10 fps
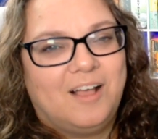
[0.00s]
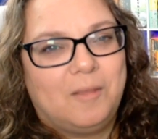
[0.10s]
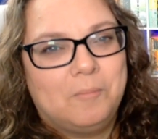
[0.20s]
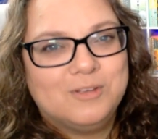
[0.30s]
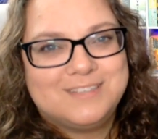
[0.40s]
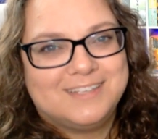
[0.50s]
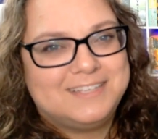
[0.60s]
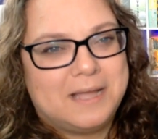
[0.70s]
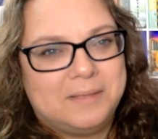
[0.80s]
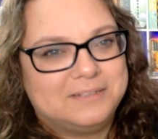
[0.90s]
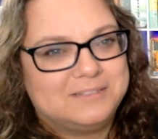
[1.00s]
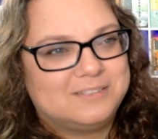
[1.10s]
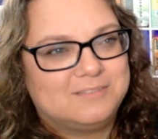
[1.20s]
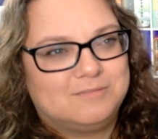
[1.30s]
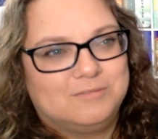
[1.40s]
Most of the time,
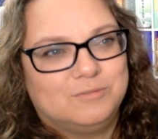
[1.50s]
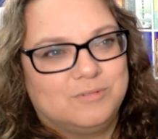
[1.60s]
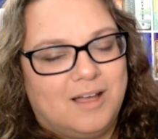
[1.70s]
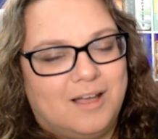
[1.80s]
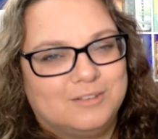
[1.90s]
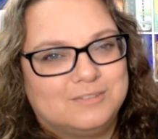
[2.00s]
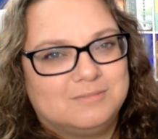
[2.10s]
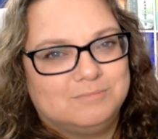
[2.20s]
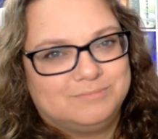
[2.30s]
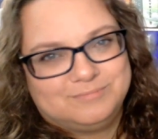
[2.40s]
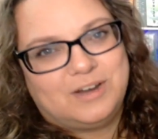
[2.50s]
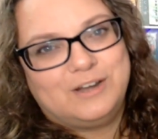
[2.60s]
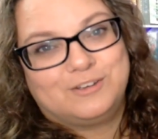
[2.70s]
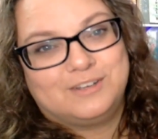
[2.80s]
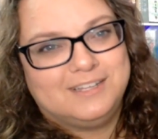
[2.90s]
Reiner
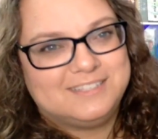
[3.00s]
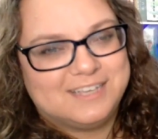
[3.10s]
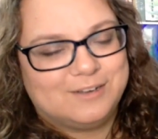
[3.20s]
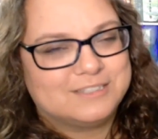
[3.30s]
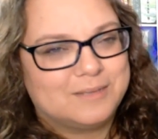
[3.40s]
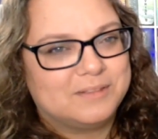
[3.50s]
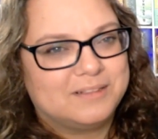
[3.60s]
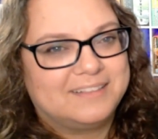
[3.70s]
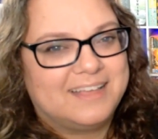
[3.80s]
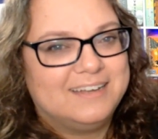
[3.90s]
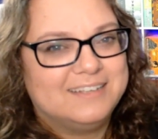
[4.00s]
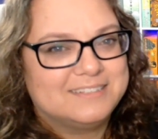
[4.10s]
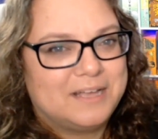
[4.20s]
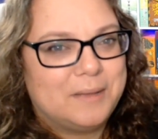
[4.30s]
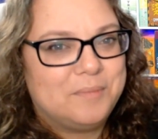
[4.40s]
Knizia or something like that is
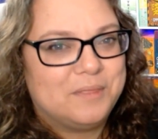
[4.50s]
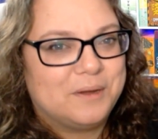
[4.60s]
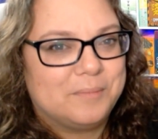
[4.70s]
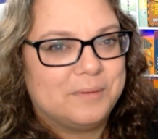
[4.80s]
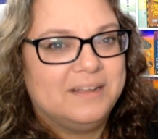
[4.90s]
up there.